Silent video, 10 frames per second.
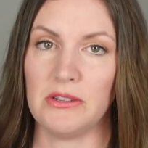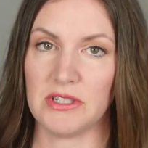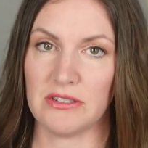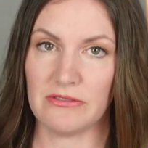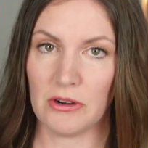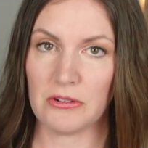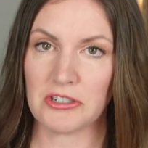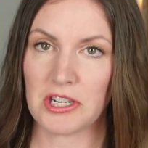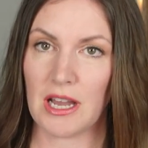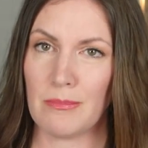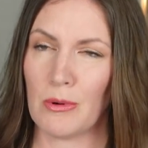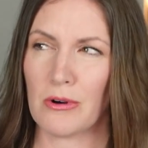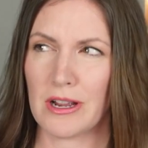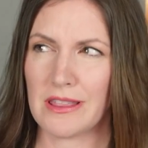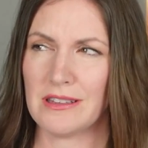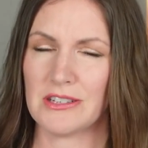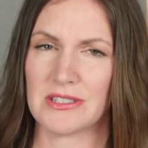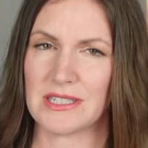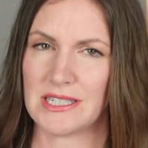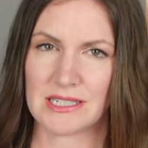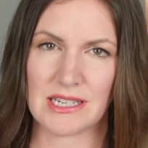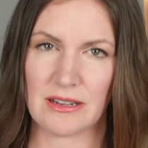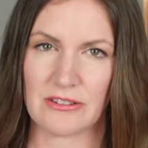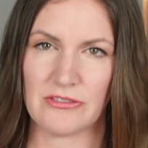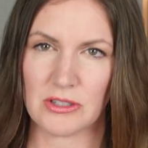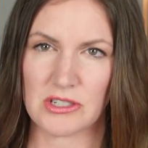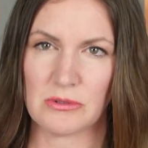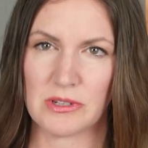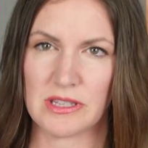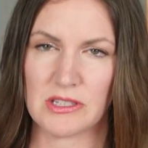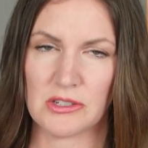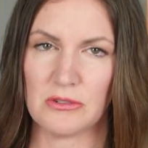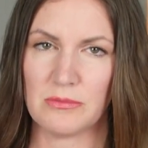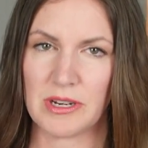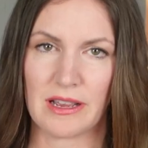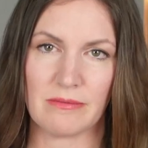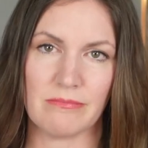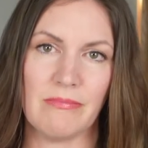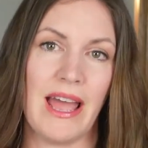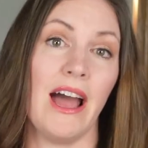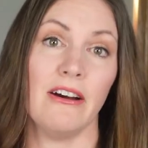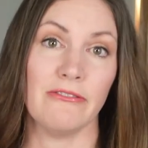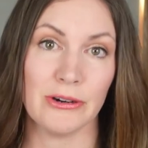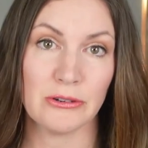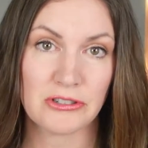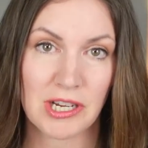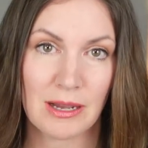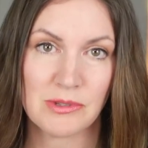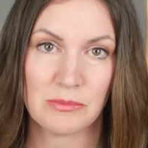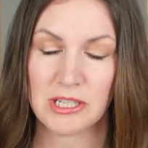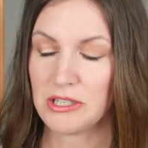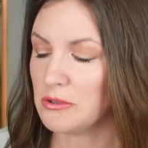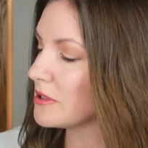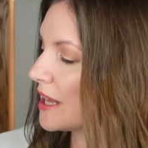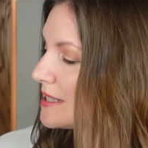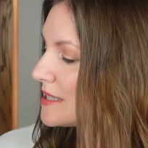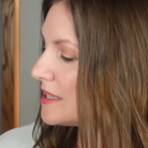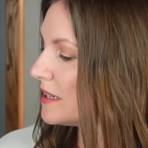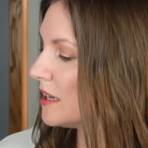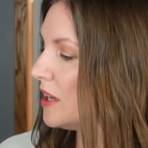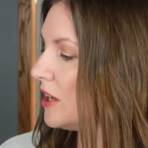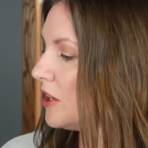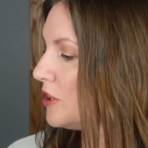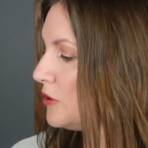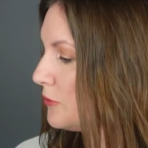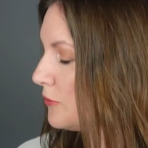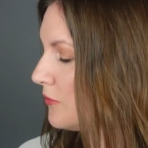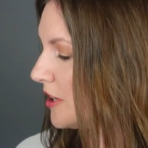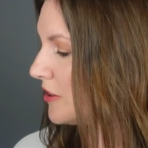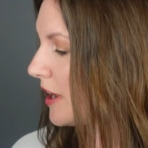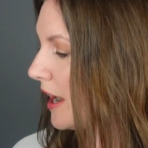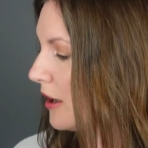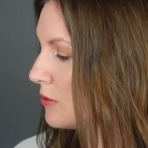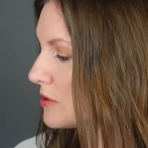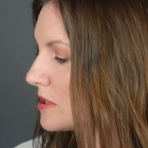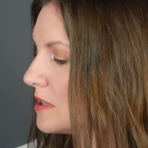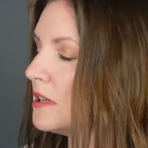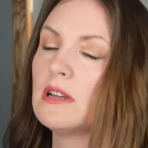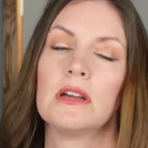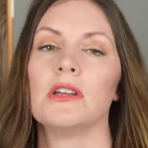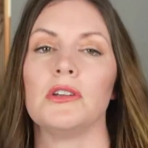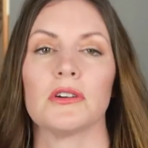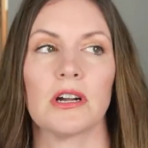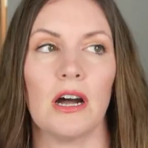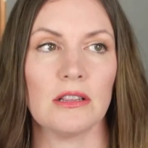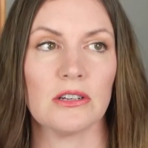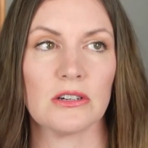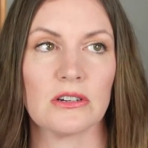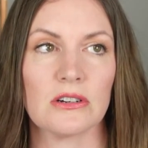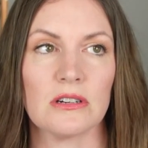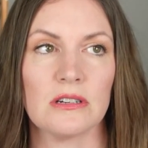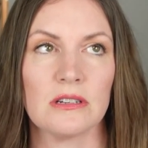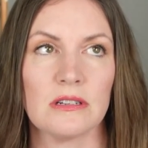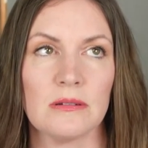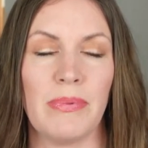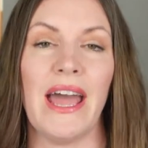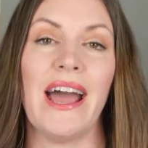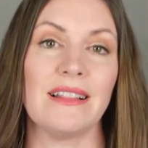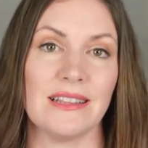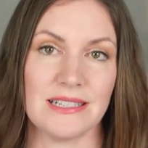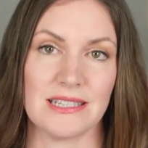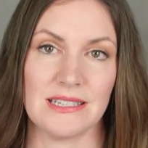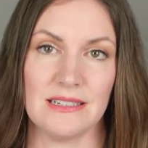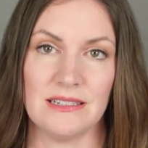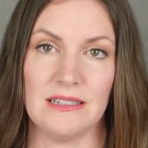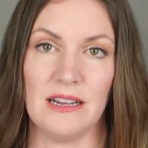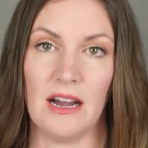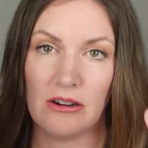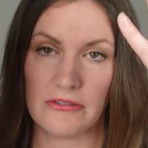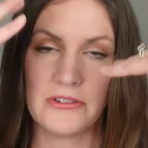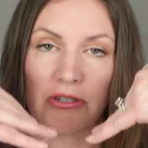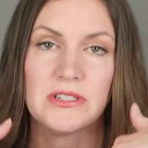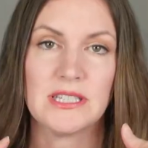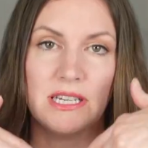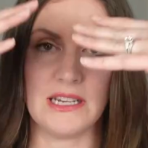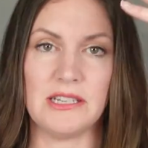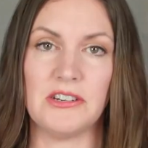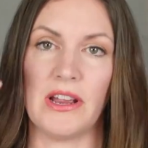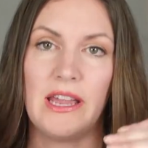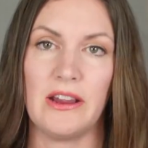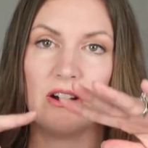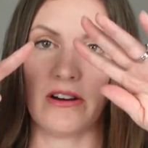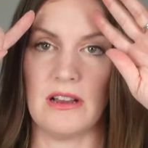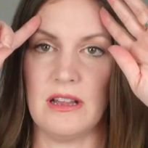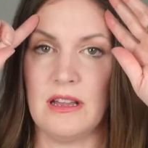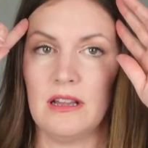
using Photoshop, or I think there's a TikTok filter with it too, but I have Photoshop, so I'm gonna utilize it. You figure out your color palette of your skin, your hair,